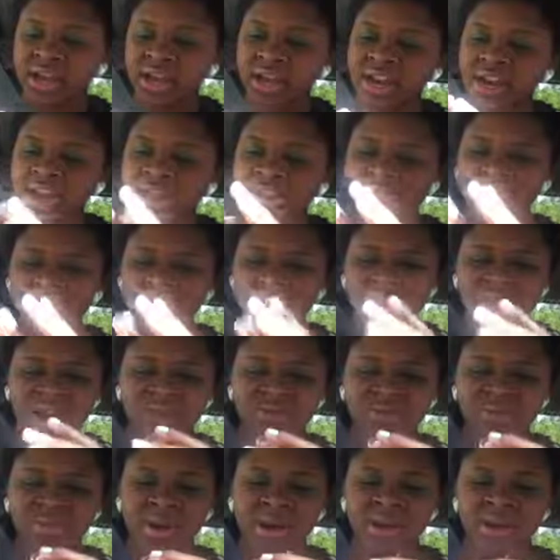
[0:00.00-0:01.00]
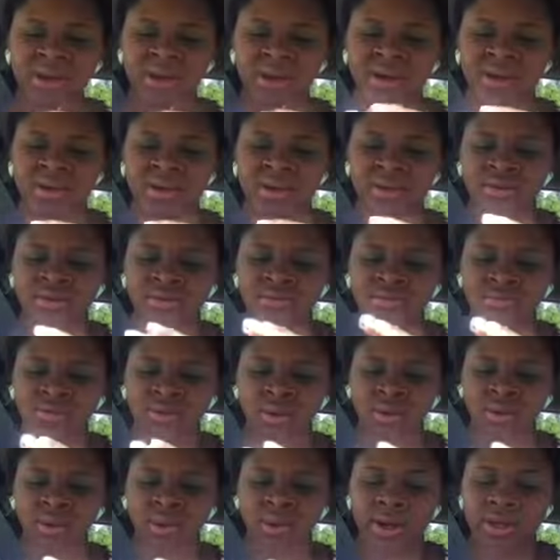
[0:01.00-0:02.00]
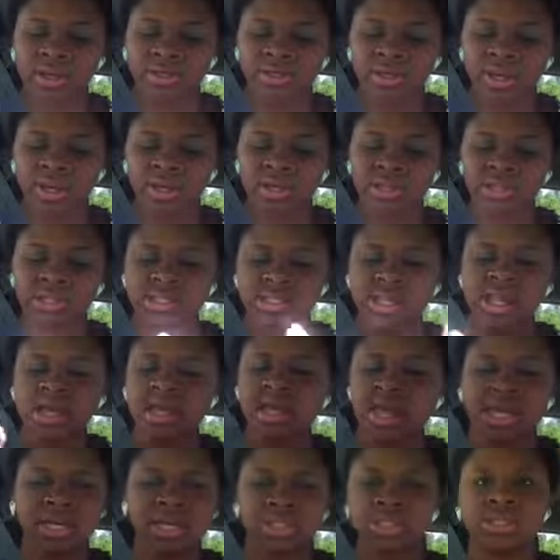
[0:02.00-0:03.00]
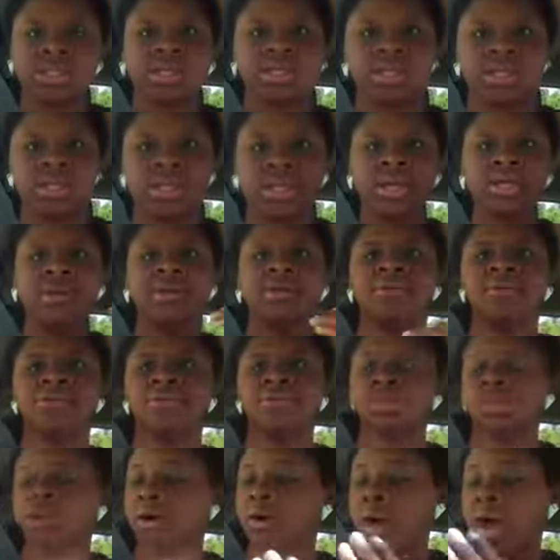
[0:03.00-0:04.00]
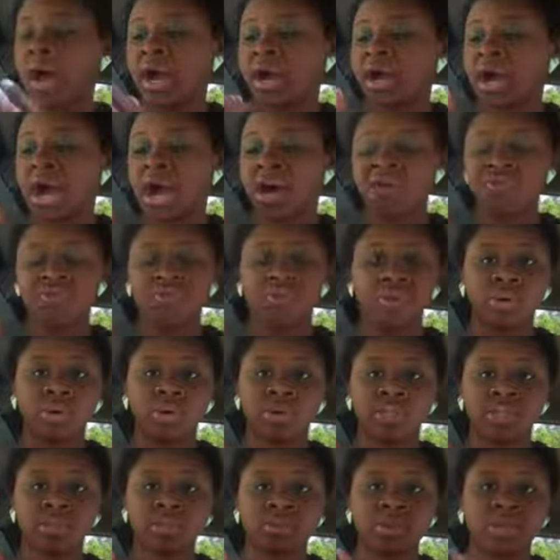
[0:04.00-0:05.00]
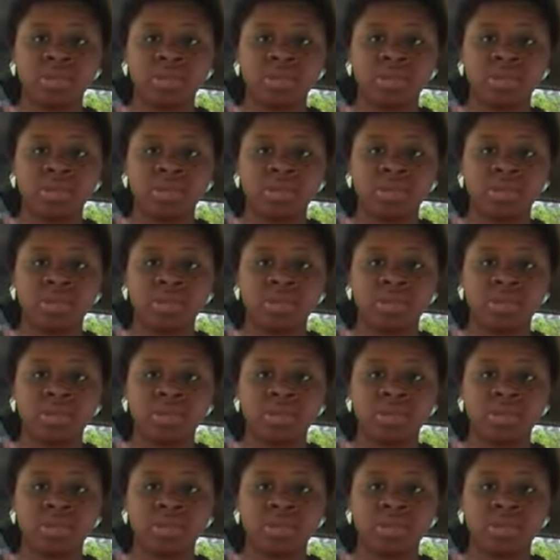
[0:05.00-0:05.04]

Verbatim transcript: And I've been having my eye on them for a while, so I just like I just need to get them. So I got four this